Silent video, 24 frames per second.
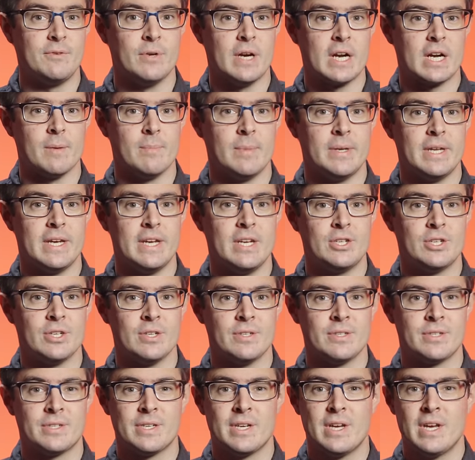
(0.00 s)

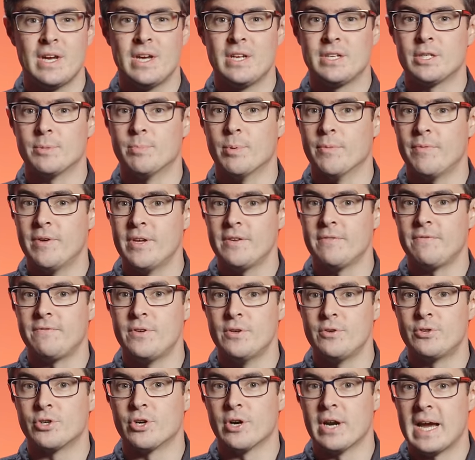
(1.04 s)
recommendations to prevent
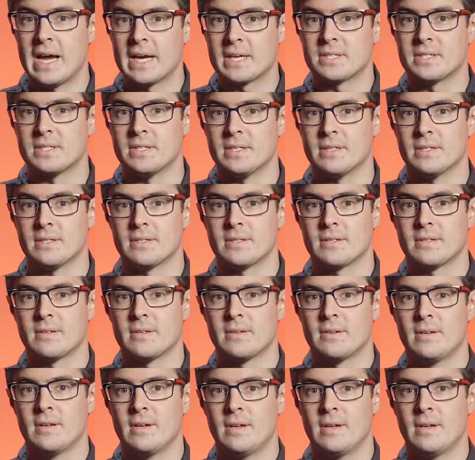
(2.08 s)
future accidents.